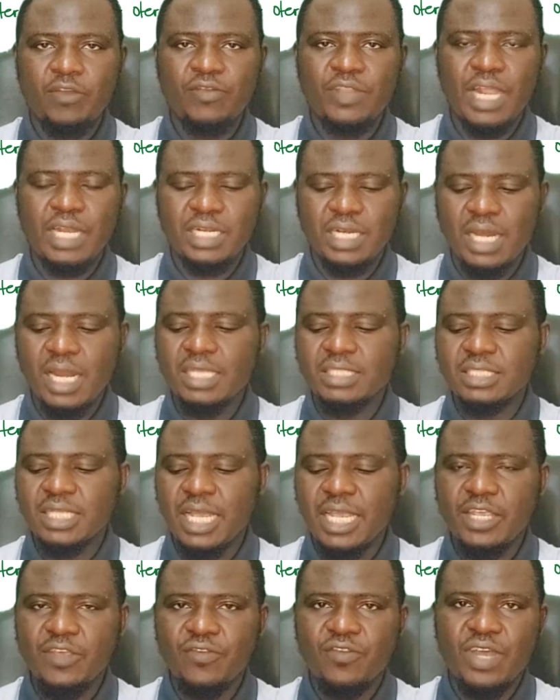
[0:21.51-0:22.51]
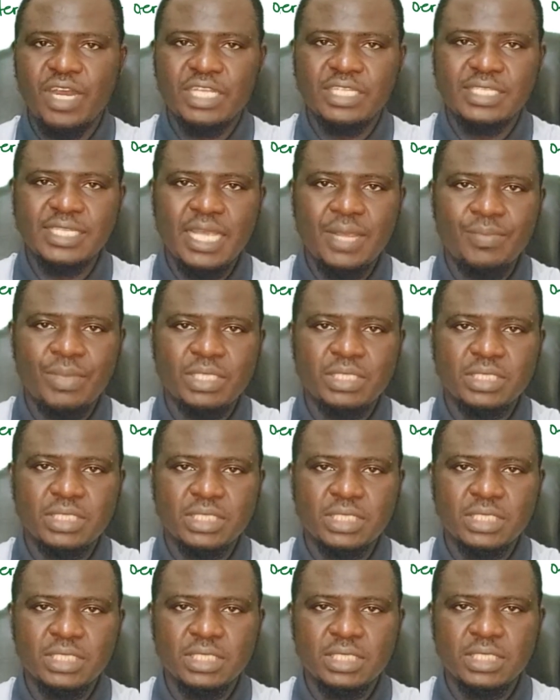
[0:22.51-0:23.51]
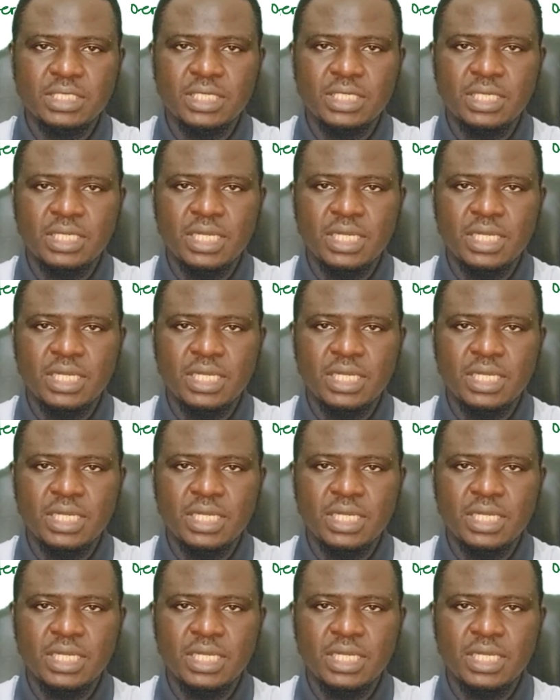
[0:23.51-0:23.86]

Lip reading: At the end of that class, I gave you an assignment,